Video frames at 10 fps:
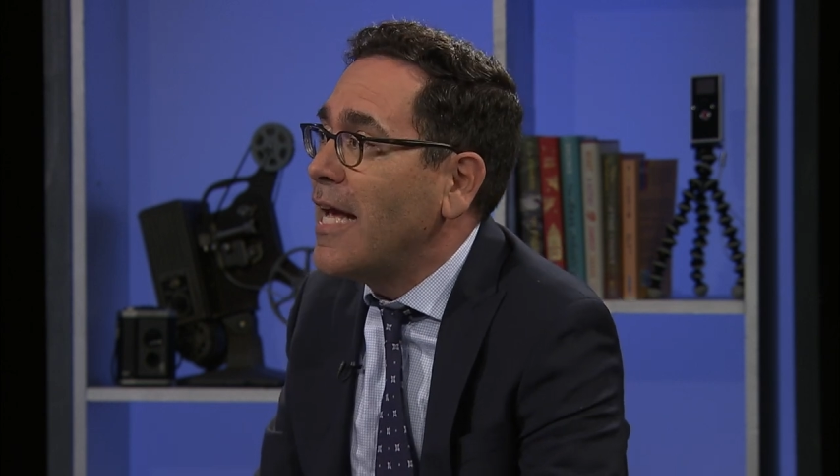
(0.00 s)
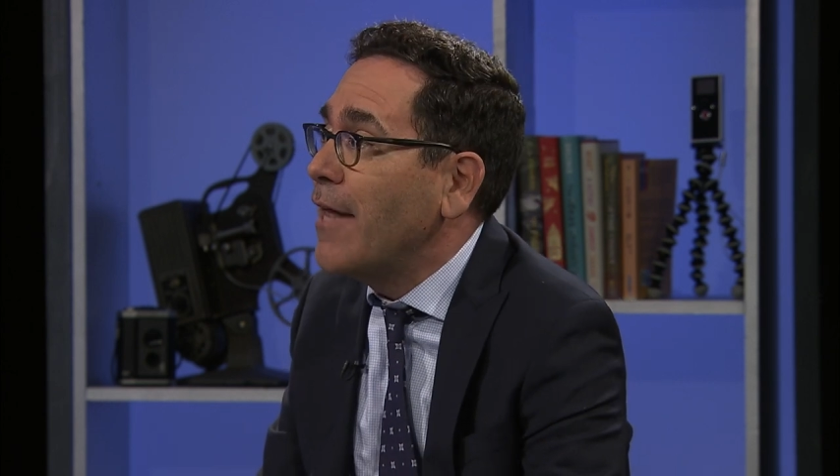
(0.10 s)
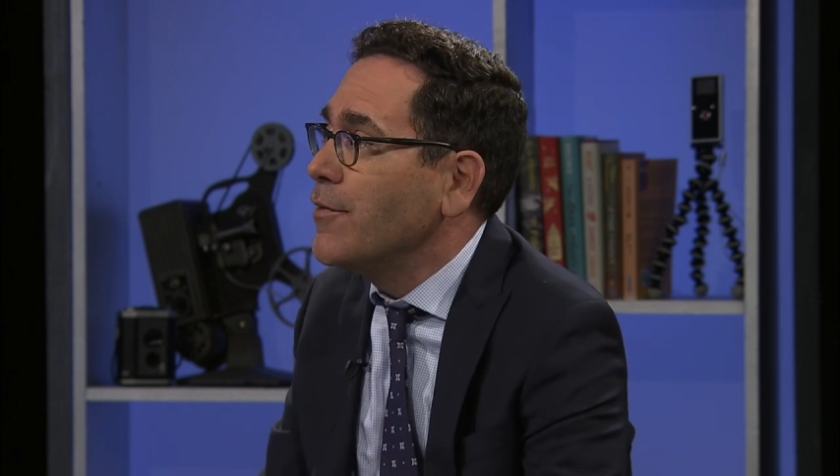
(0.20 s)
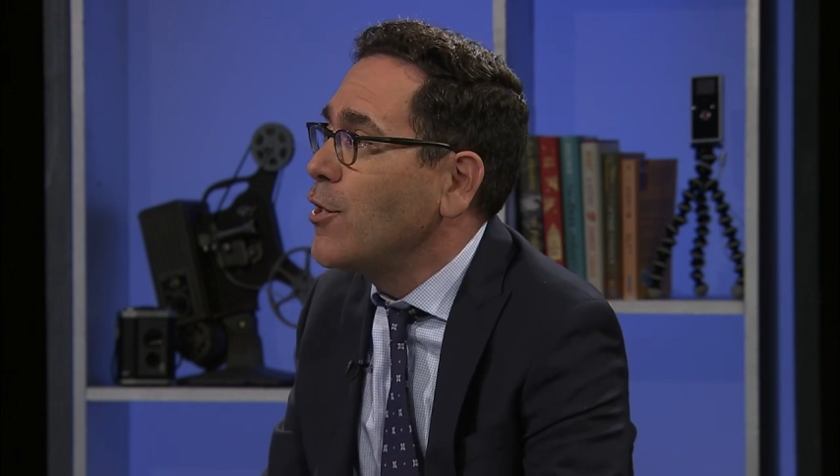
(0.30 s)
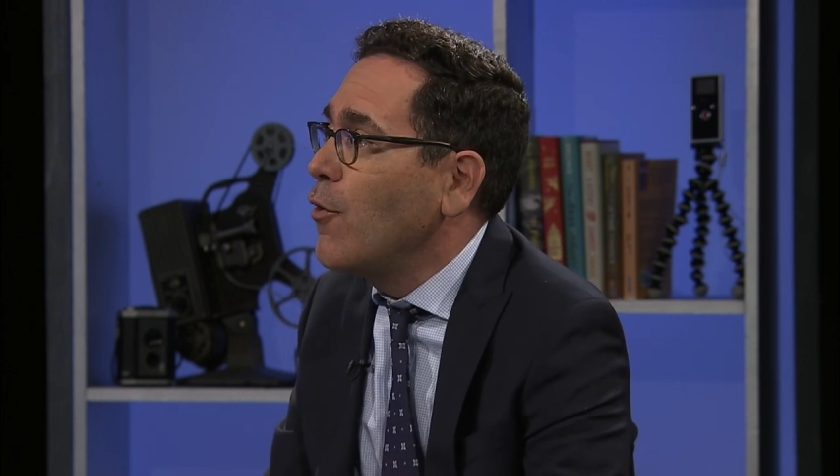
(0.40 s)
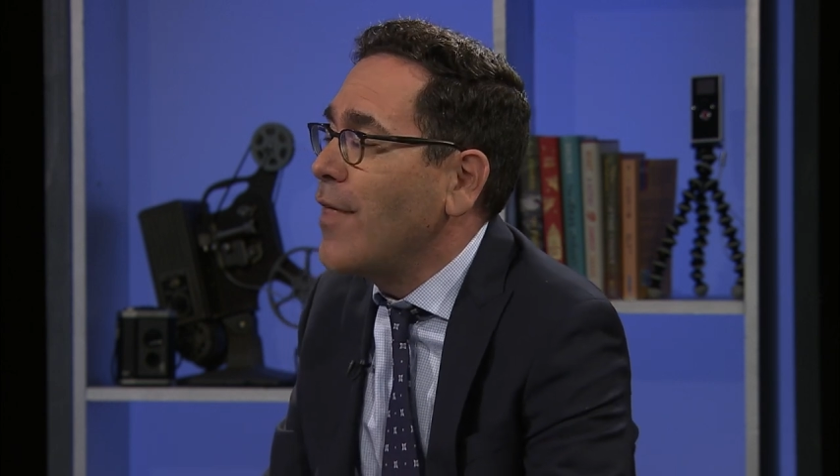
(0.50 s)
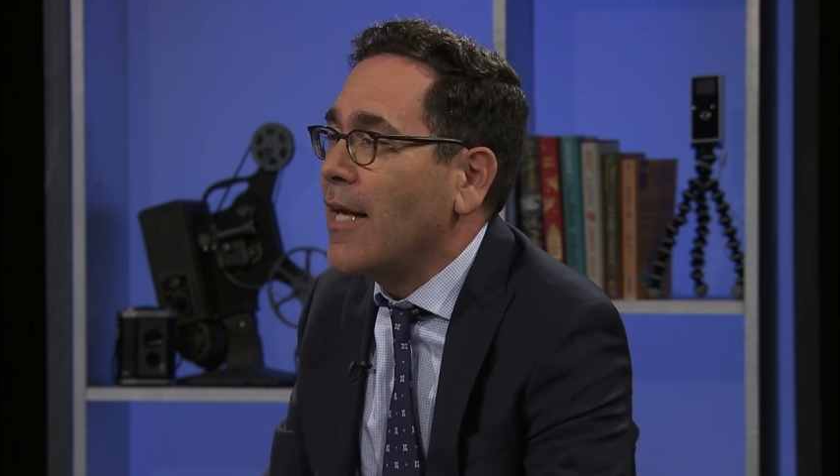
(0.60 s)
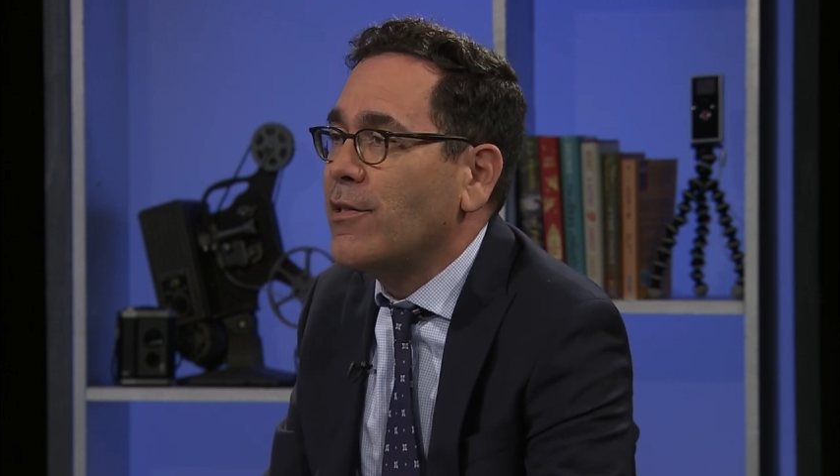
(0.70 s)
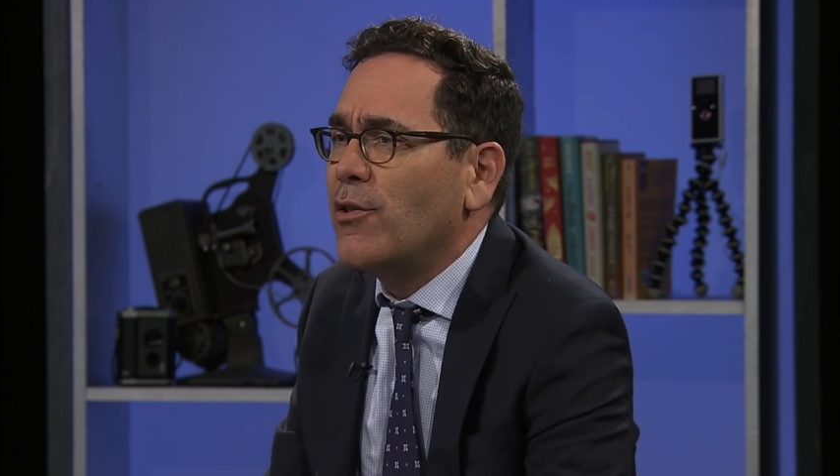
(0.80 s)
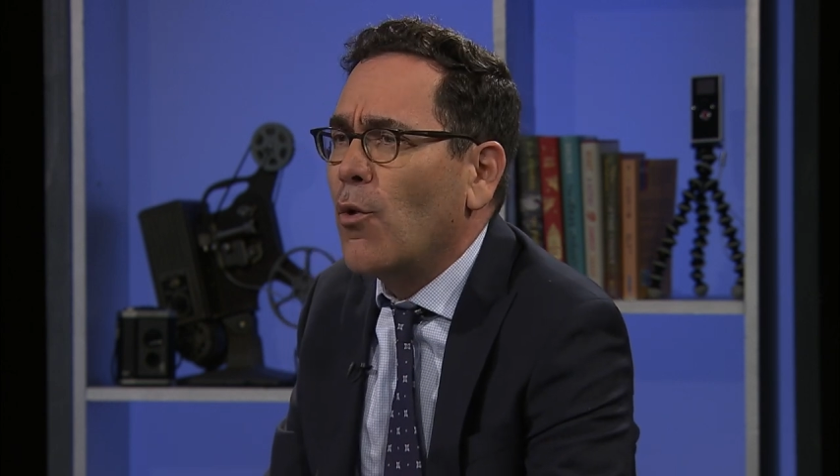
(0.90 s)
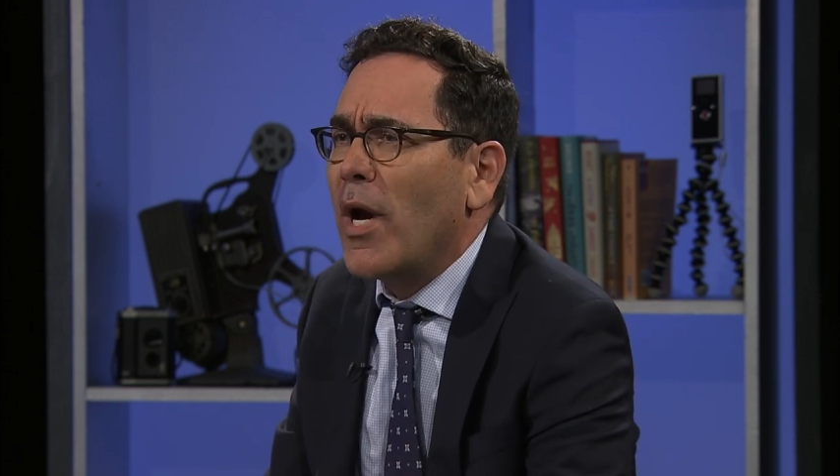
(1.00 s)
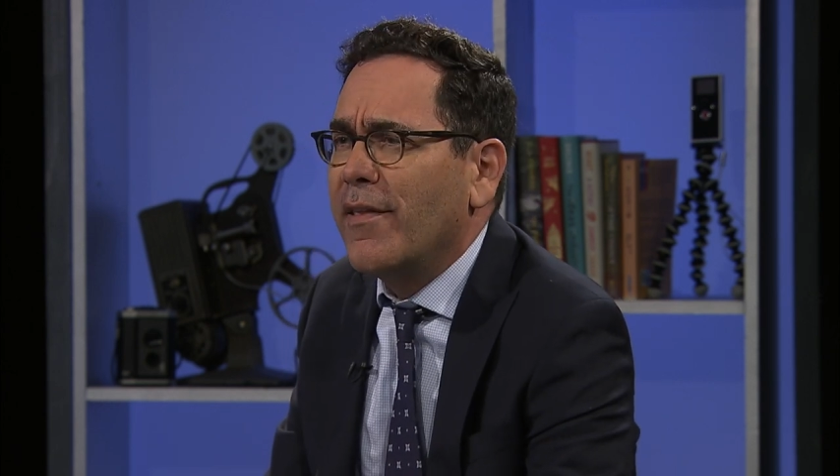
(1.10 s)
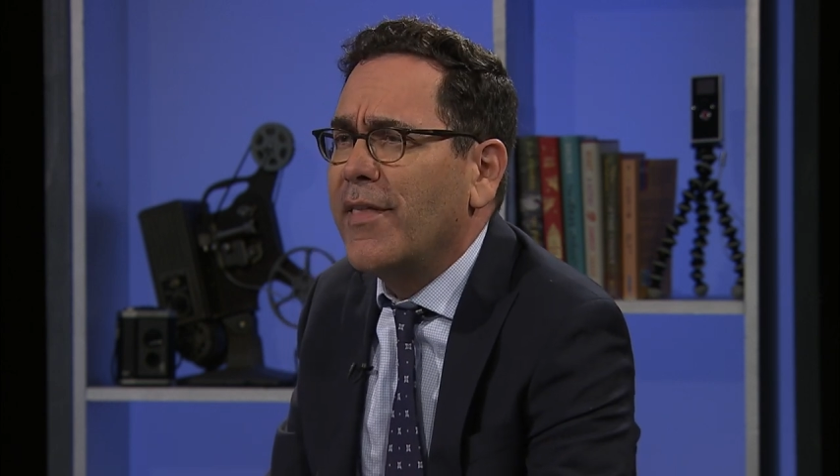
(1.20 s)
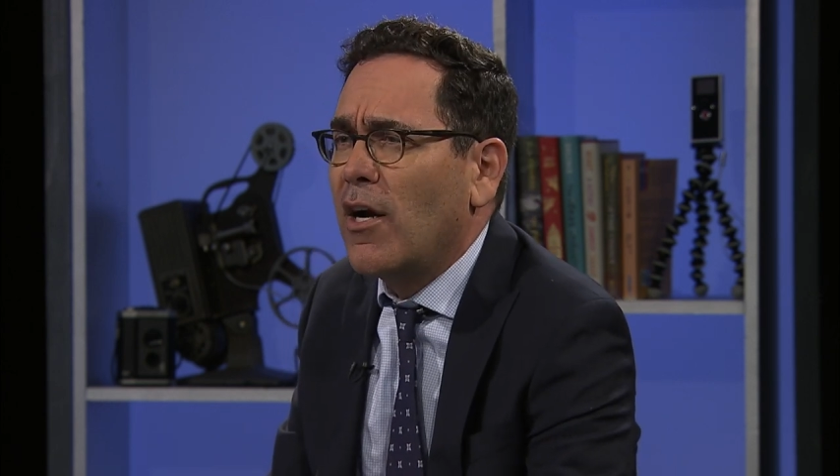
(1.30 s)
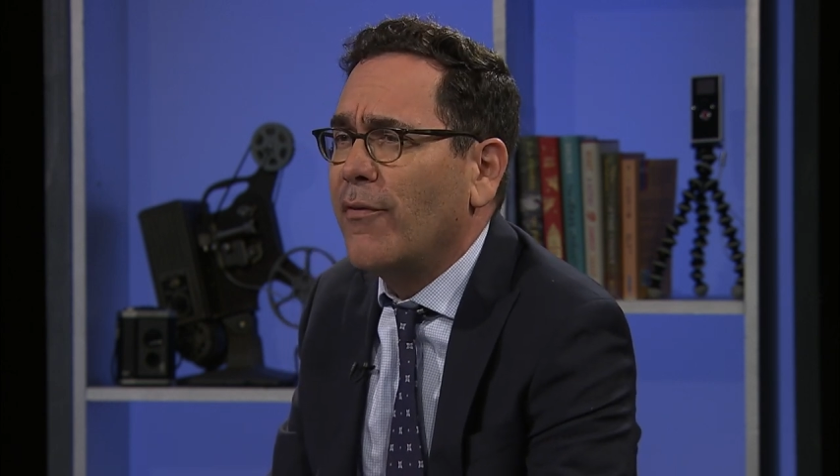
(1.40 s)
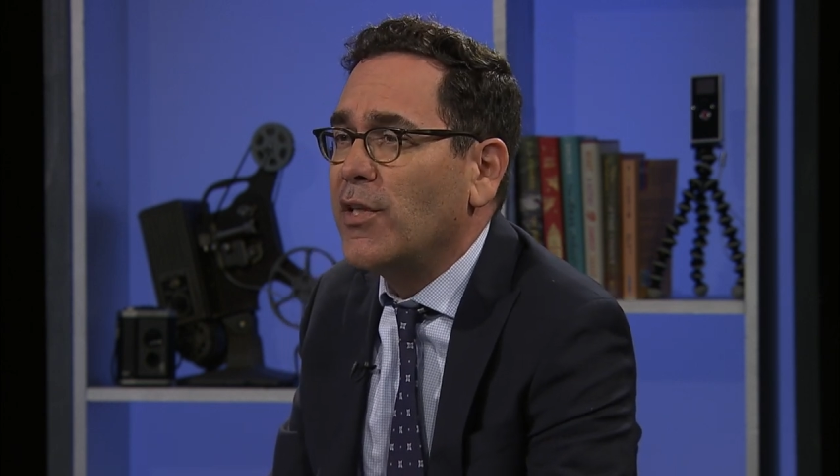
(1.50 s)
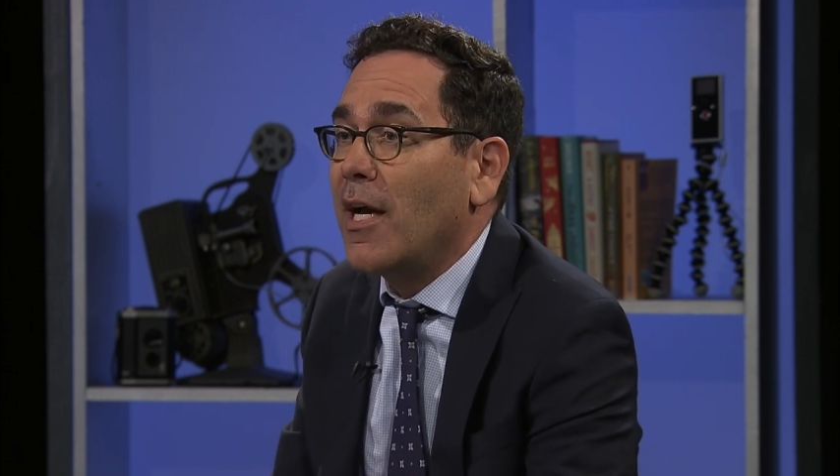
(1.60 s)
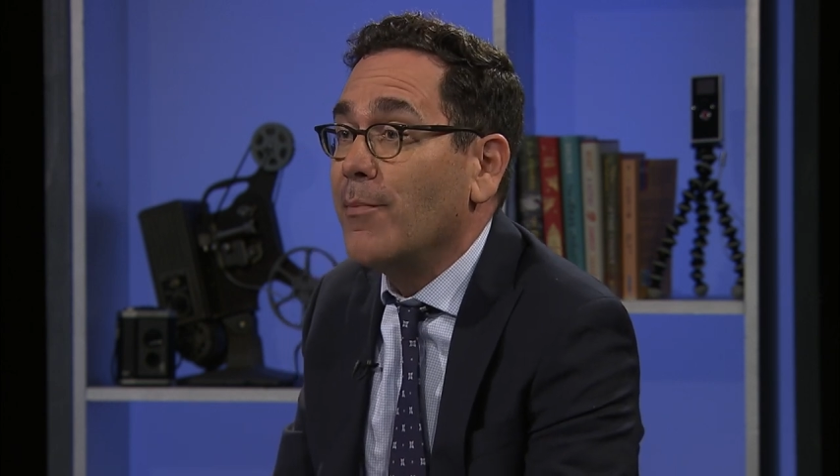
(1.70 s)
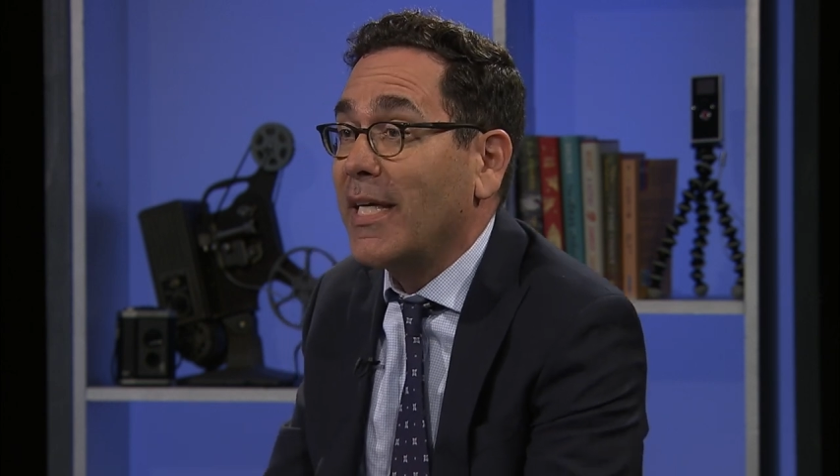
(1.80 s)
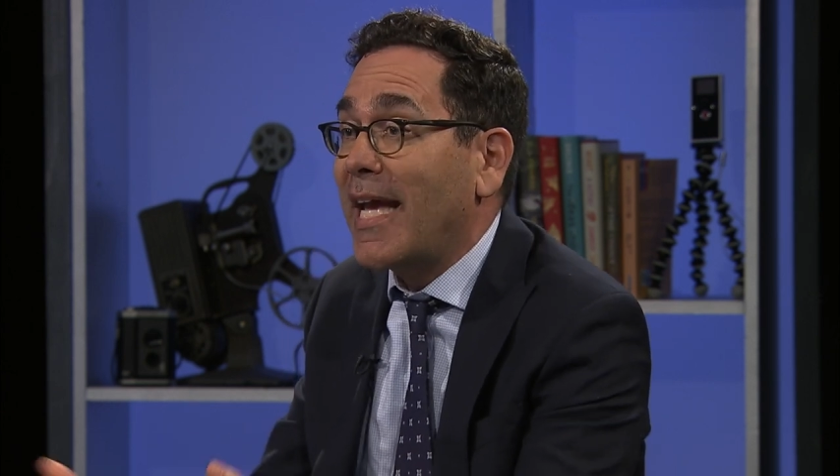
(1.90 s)
And so that's the way that they
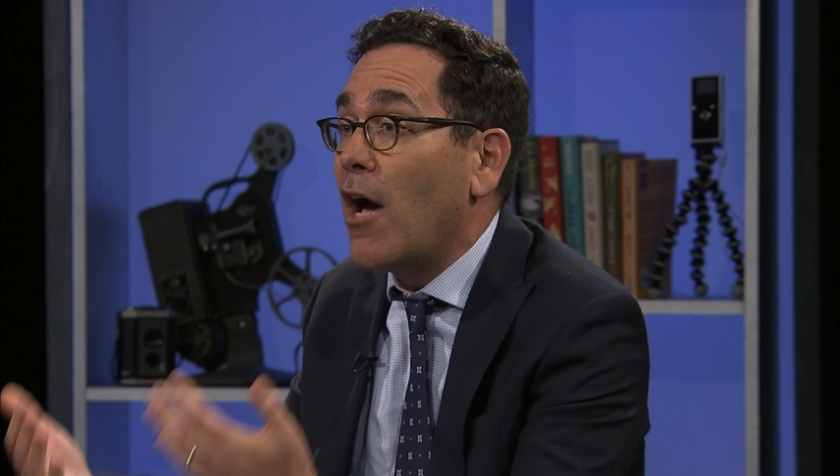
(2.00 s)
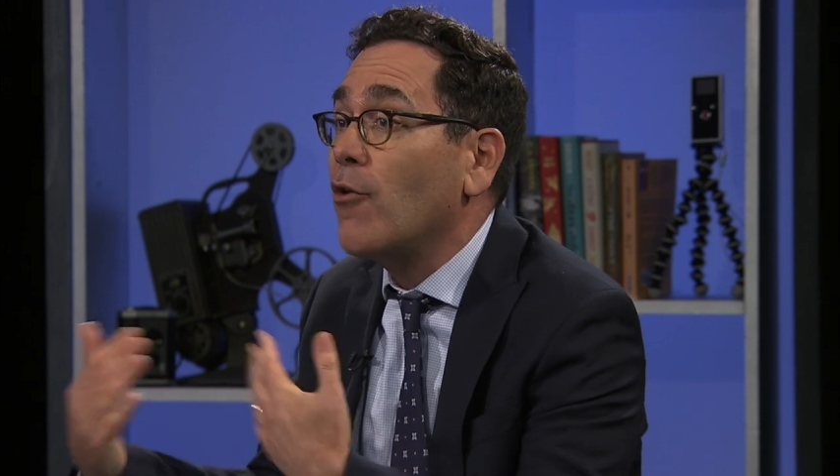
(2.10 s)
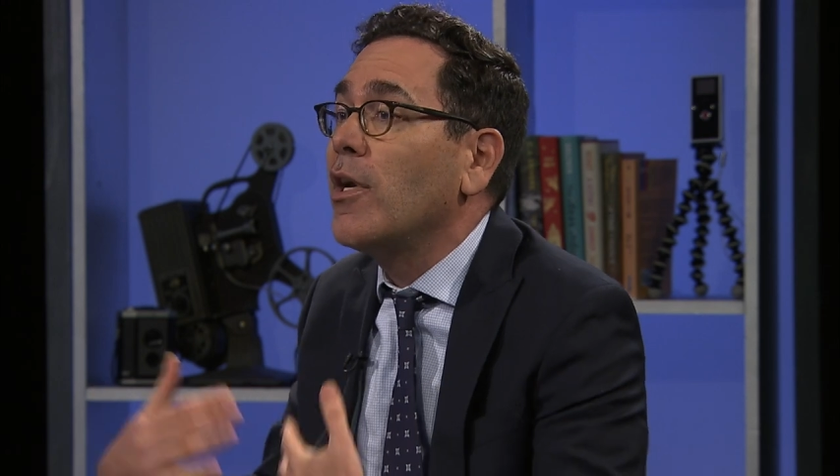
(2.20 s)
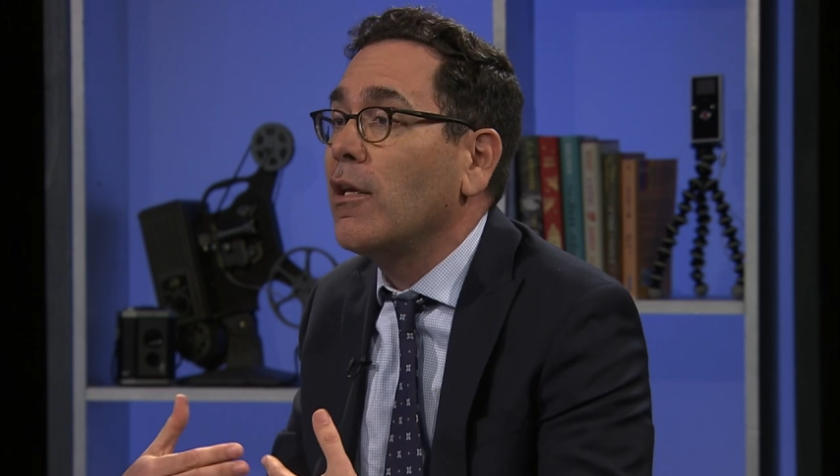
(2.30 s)
oftentimes encounter